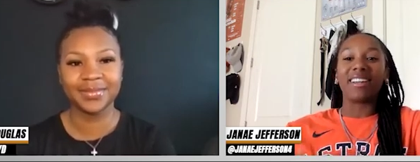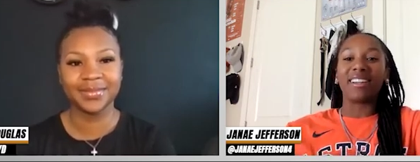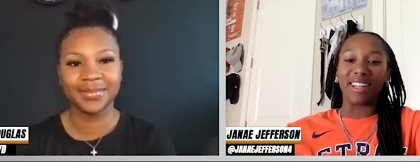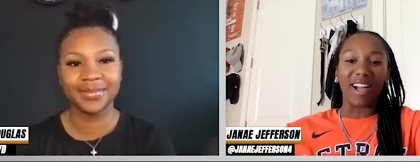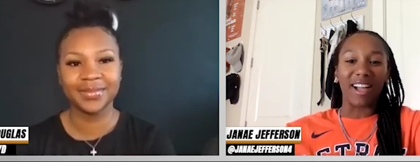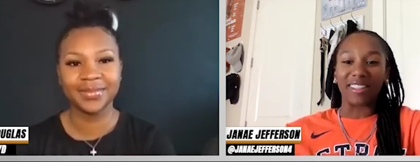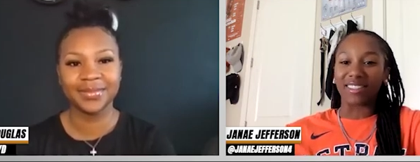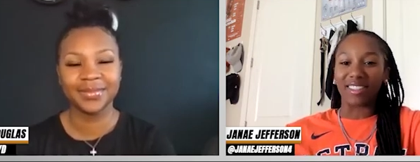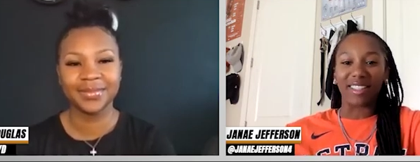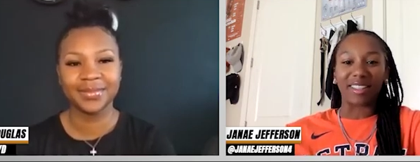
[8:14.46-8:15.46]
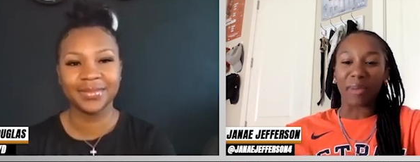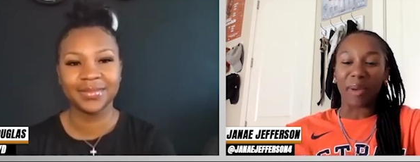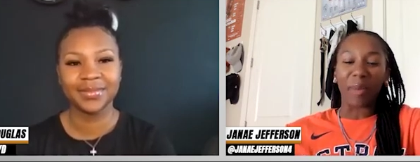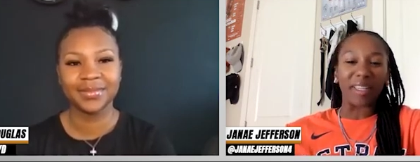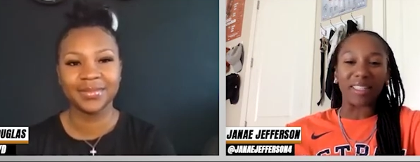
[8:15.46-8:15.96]
Speaker 1: not let the
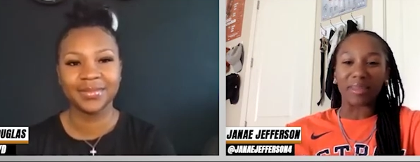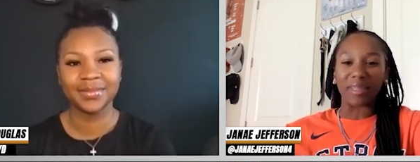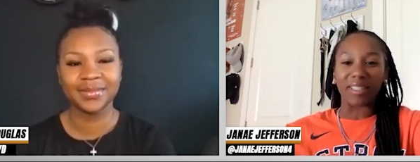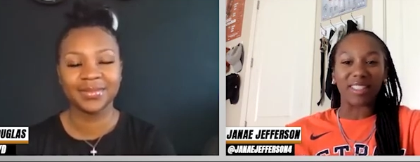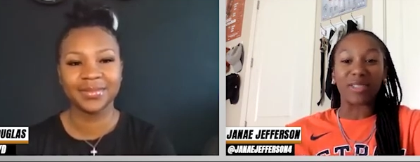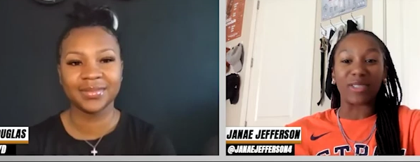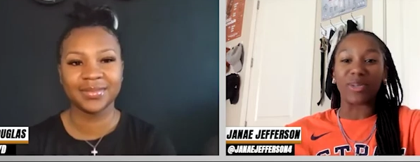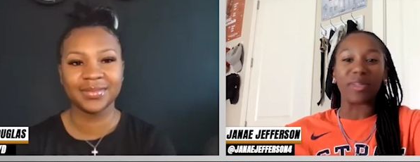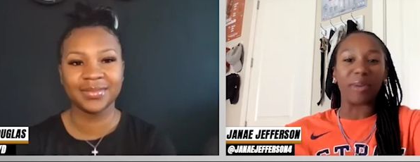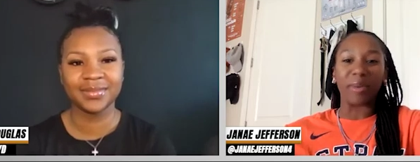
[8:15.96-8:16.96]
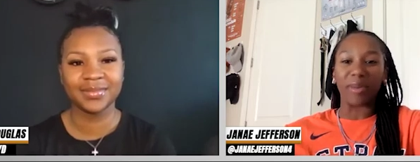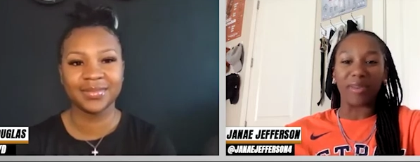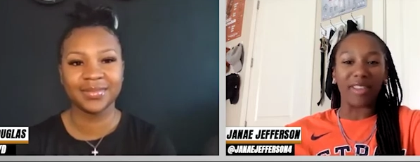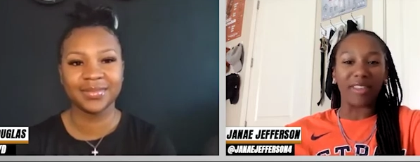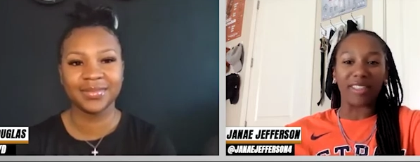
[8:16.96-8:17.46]
moment get to me. Just enjoy the moment
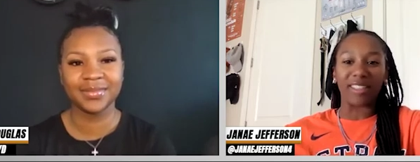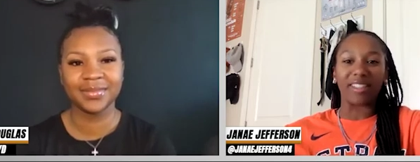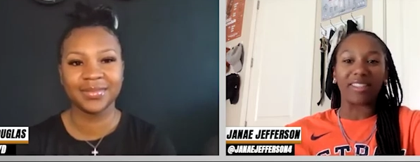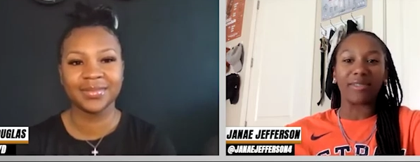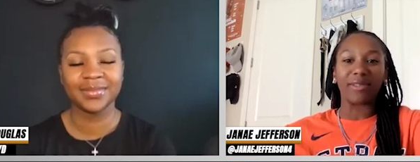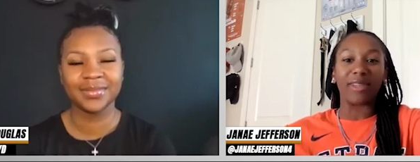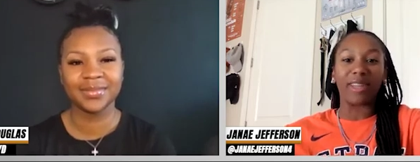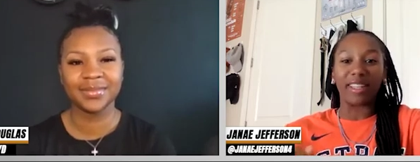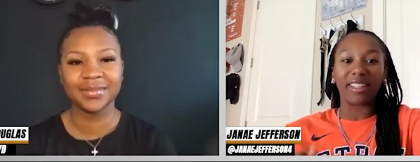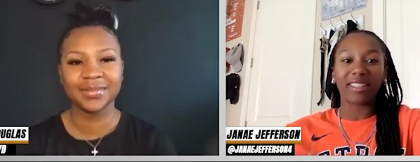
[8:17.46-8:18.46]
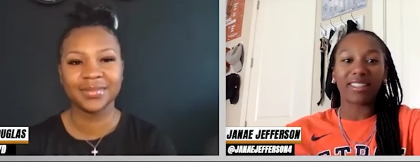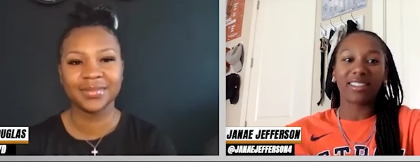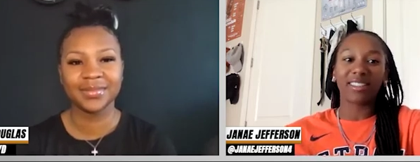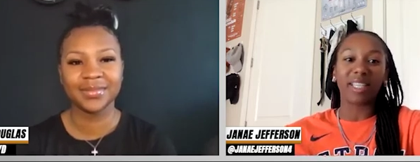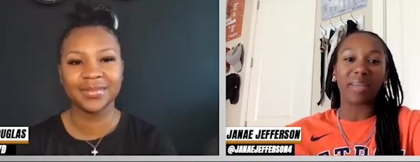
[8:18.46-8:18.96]
rather than feel like
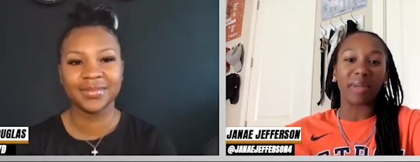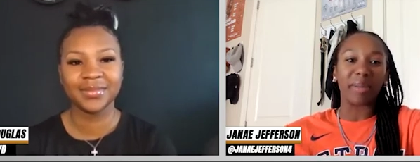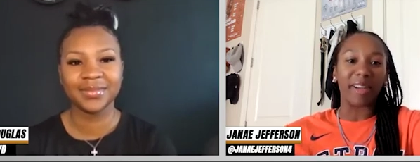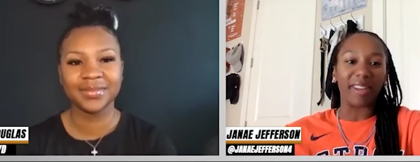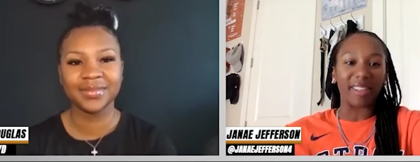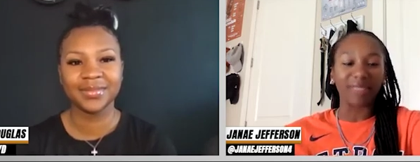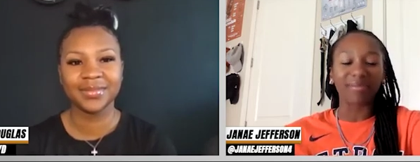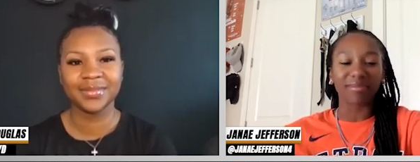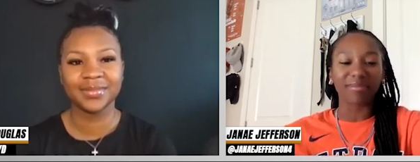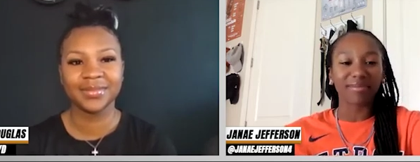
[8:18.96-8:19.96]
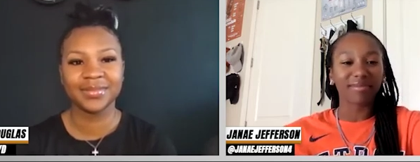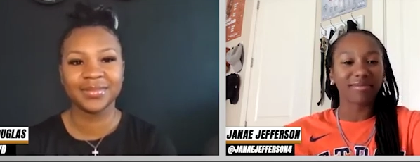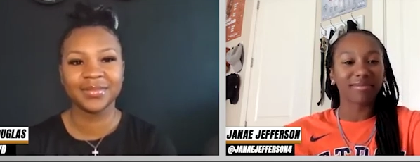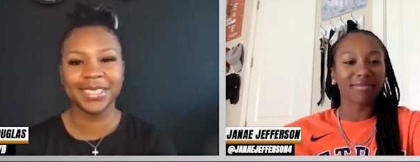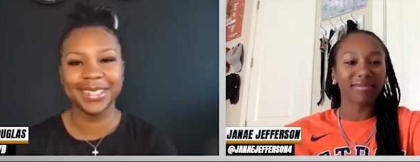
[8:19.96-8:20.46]
timid about it.
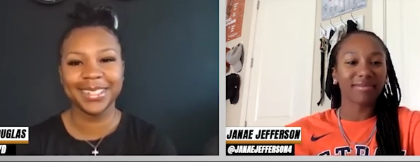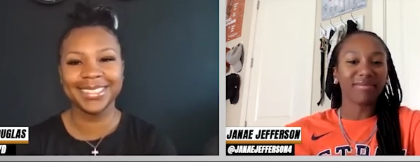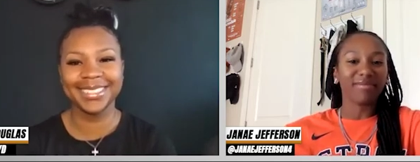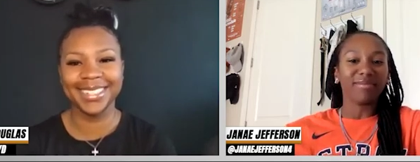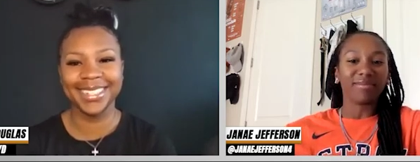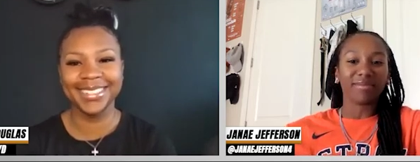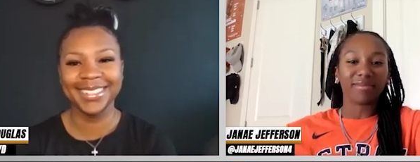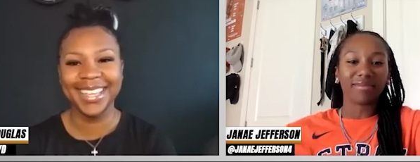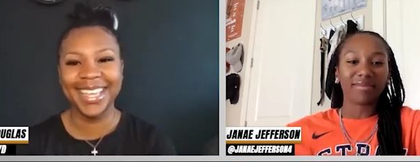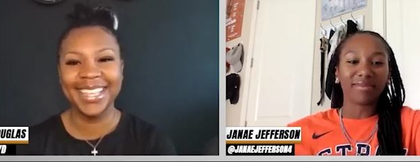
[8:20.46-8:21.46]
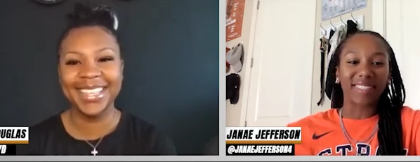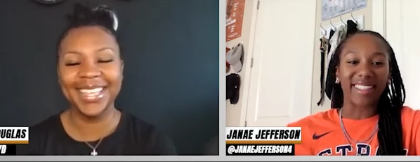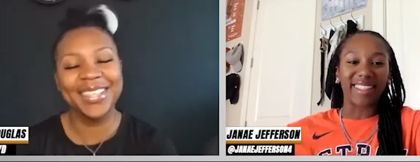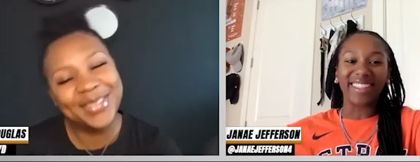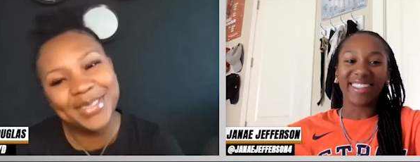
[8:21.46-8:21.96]
Speaker 2: All right, Janae. Yeah.
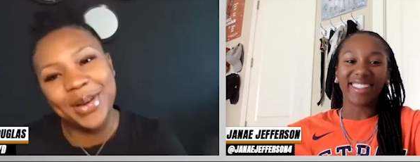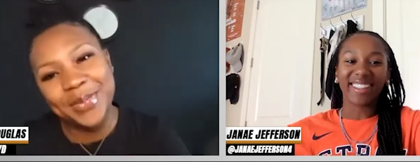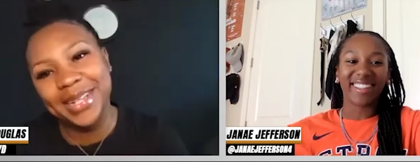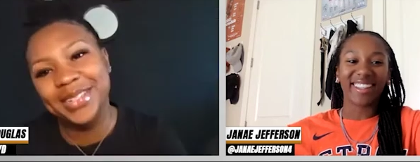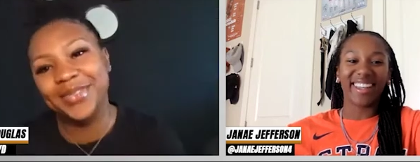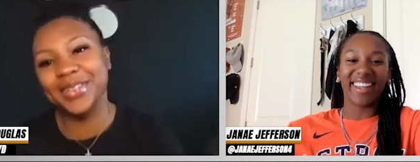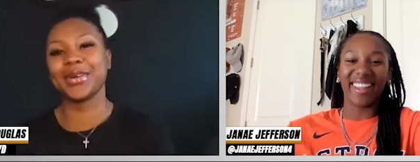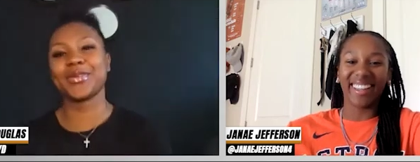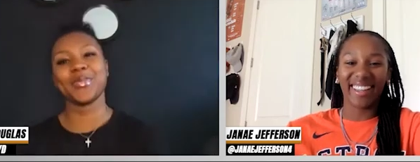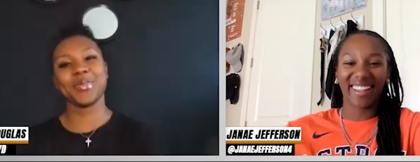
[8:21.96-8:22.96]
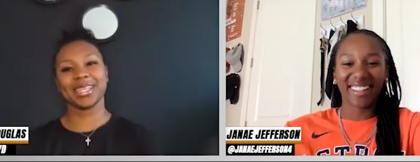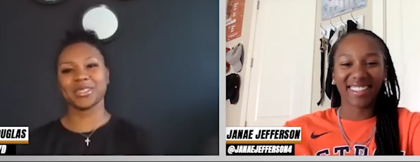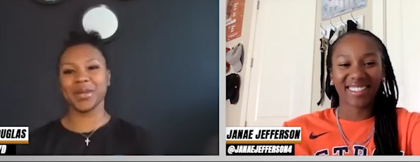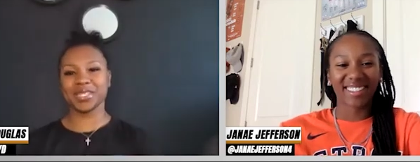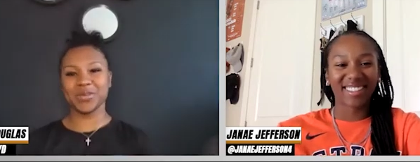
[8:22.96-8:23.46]
Thank you so much for talking with me,
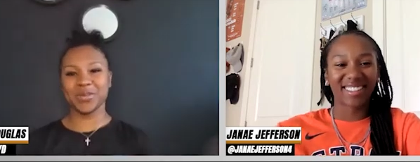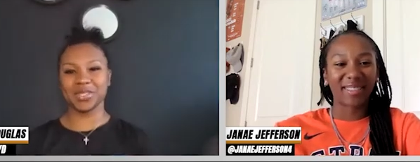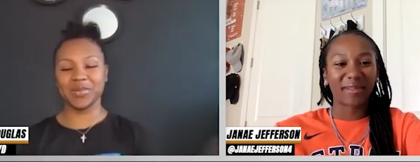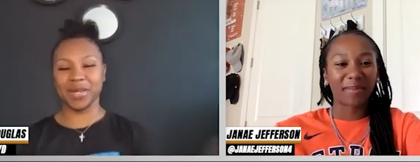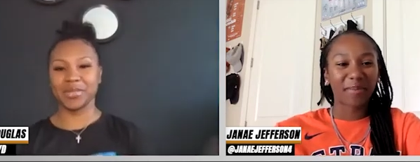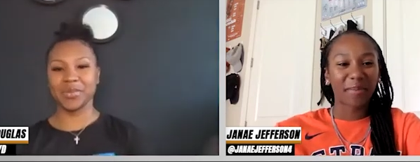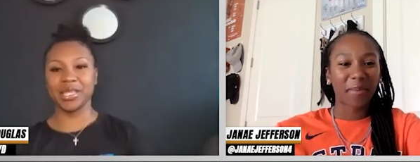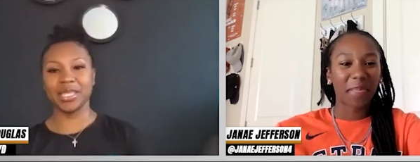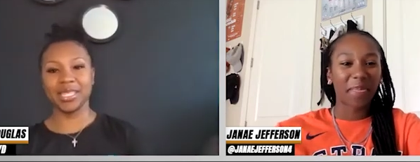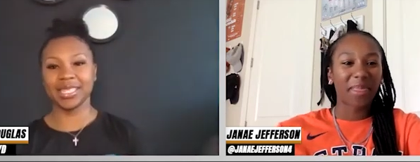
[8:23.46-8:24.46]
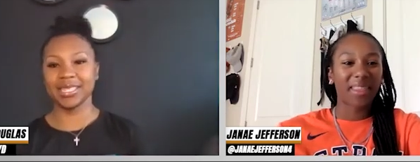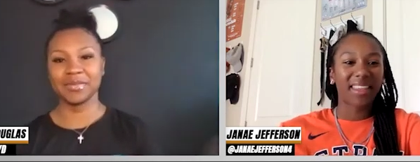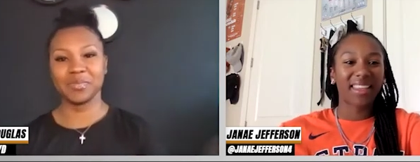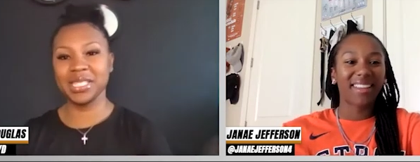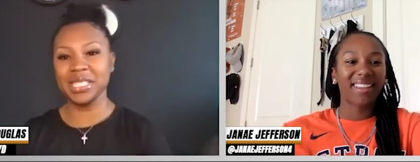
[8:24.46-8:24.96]
especially because you're about to be
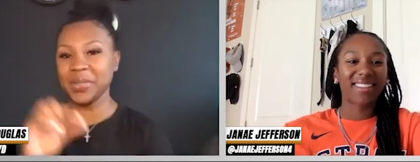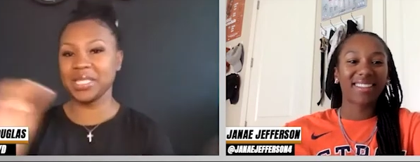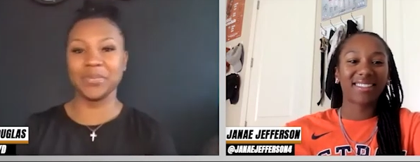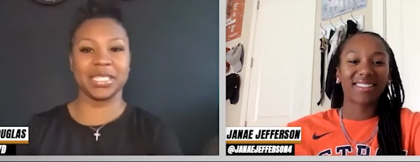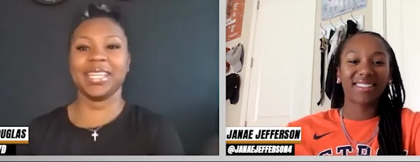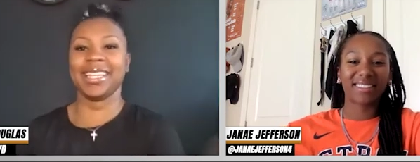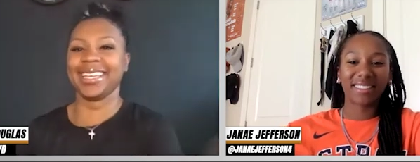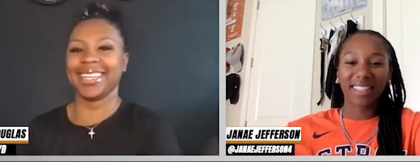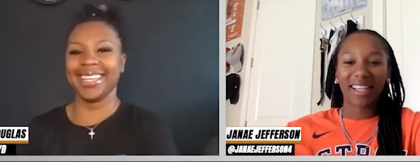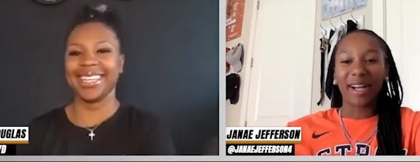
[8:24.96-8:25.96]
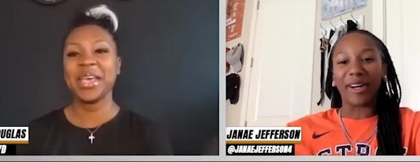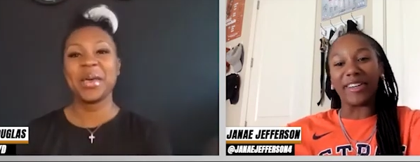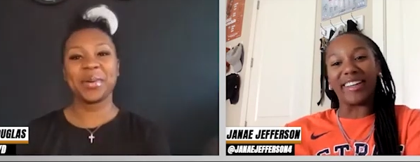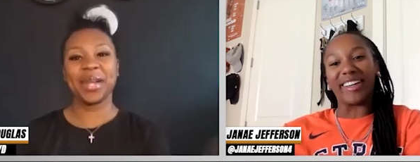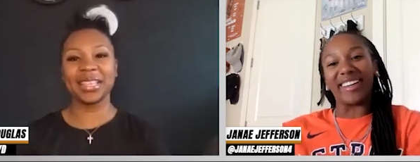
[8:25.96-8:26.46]
busy, busy, busy. Oh,
Speaker 1: yeah. But